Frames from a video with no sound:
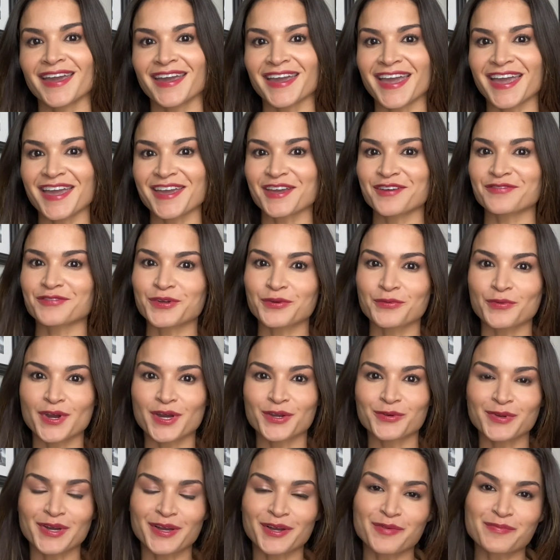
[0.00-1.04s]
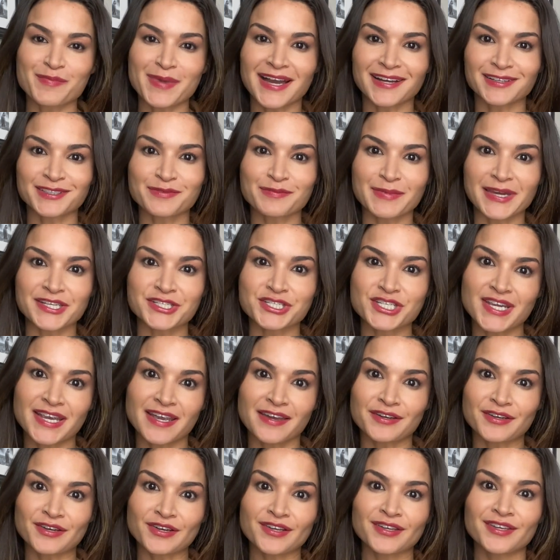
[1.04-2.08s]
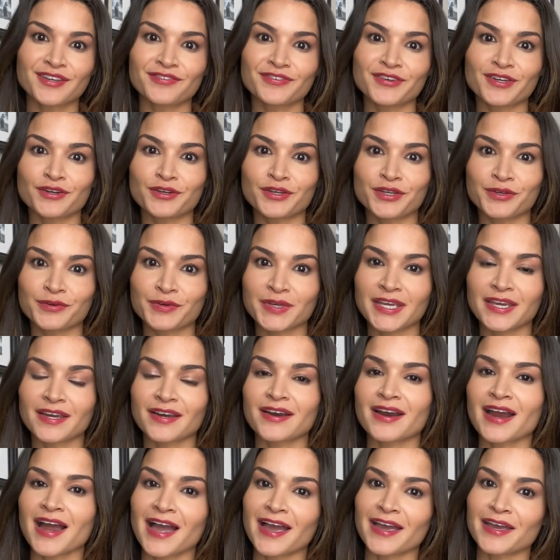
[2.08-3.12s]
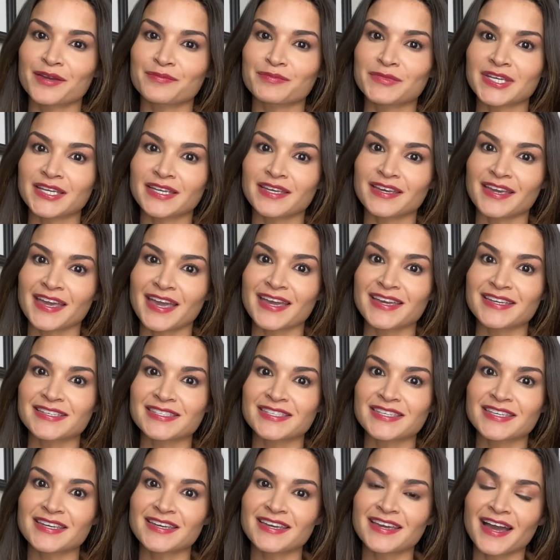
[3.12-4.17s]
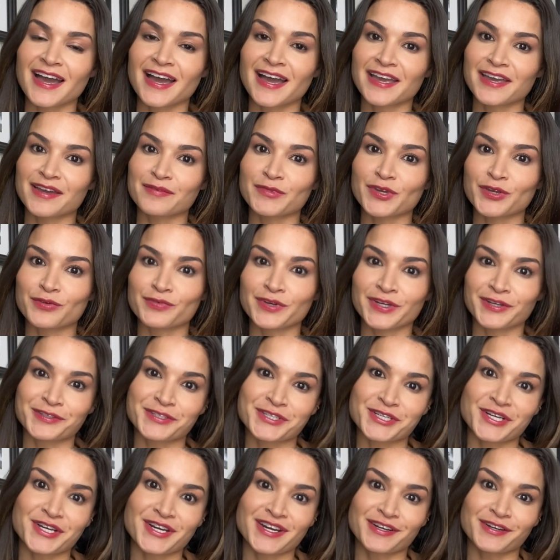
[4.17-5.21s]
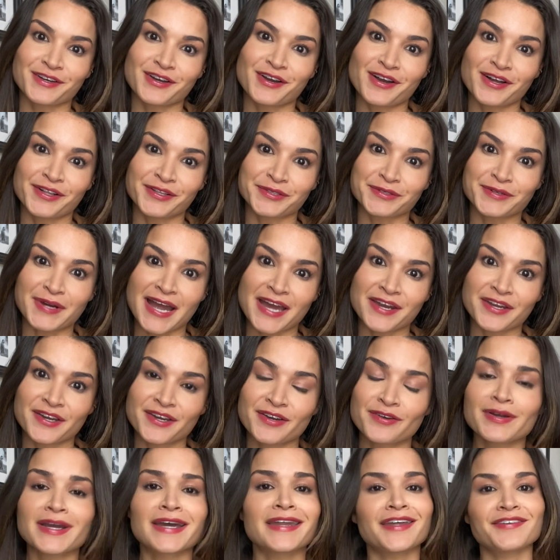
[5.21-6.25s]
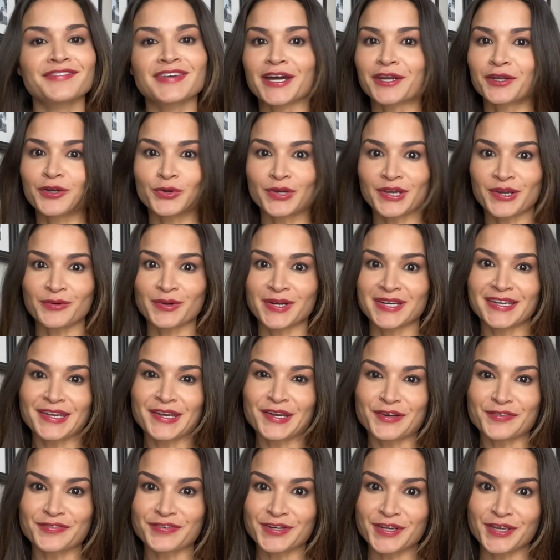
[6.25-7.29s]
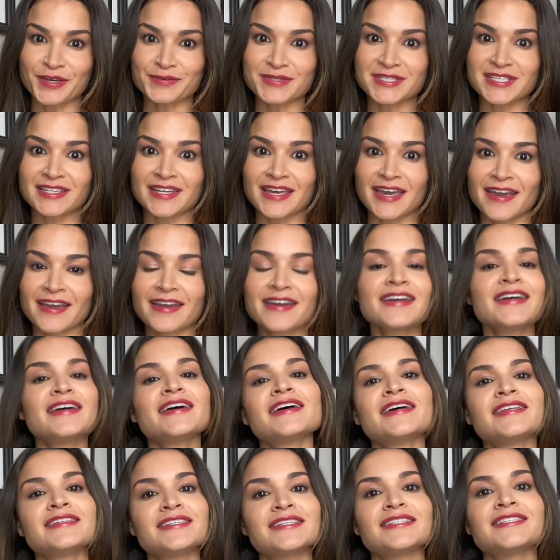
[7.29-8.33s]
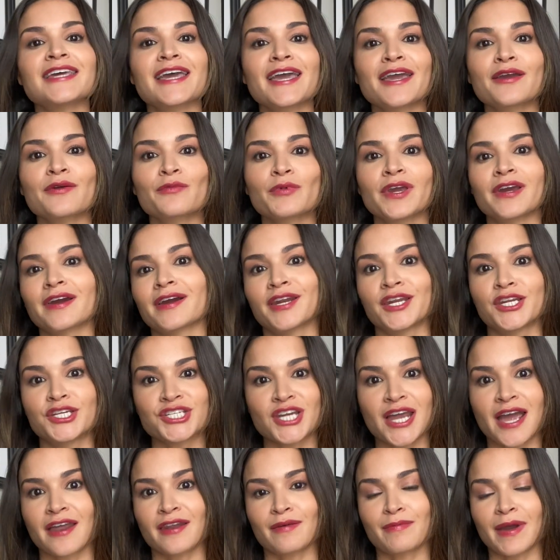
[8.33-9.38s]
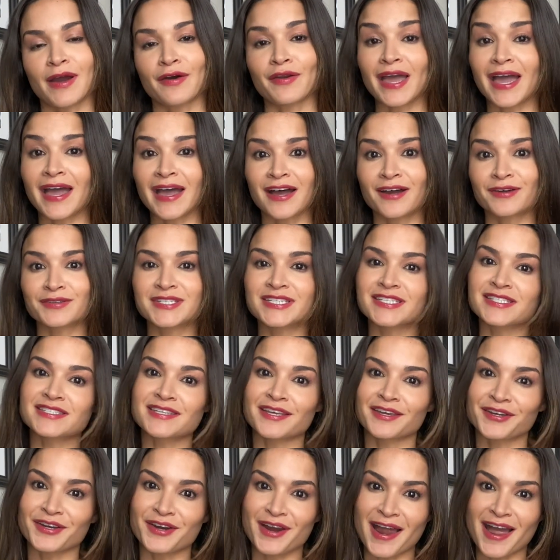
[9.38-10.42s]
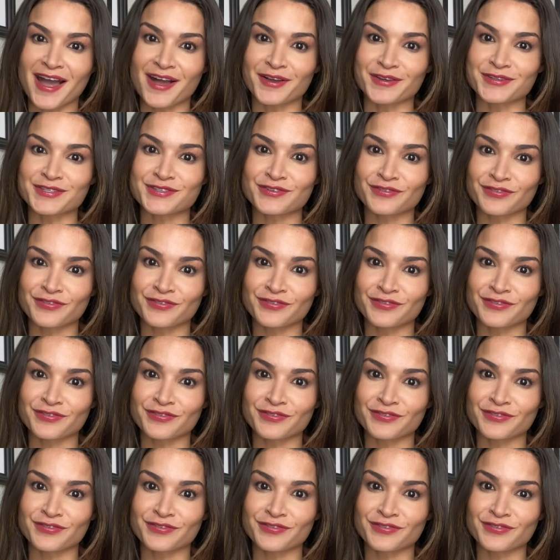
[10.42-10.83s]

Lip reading: Hey everyone, welcome back to my channel. If you're new here, I am Nikki Casey. I am a realtor in Colorado, and I've got a quick one here for you today. Today we are going to chat about how to sell your house